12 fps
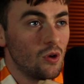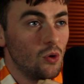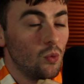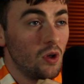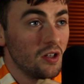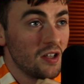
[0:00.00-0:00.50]

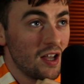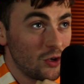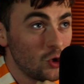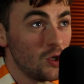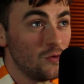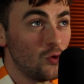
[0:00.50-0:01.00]
Well, yeah,
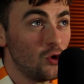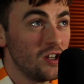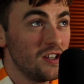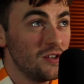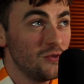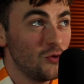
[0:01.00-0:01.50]
you've already
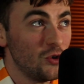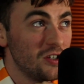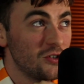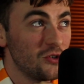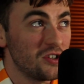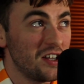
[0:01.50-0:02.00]

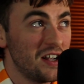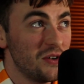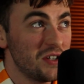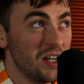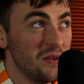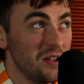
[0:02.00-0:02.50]
sussed that out
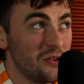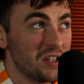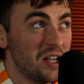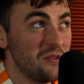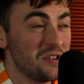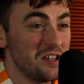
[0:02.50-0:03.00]
anyway. Because
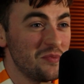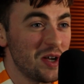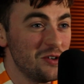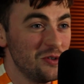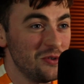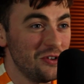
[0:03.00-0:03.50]
I was in your
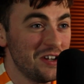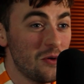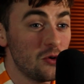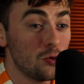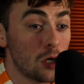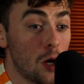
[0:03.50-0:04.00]
bedroom the other day
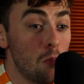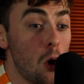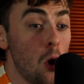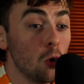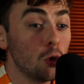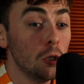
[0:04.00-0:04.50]
and I was like,
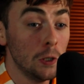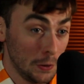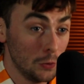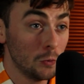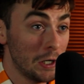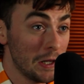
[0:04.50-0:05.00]
"Mark, where
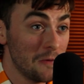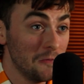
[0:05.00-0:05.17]
are them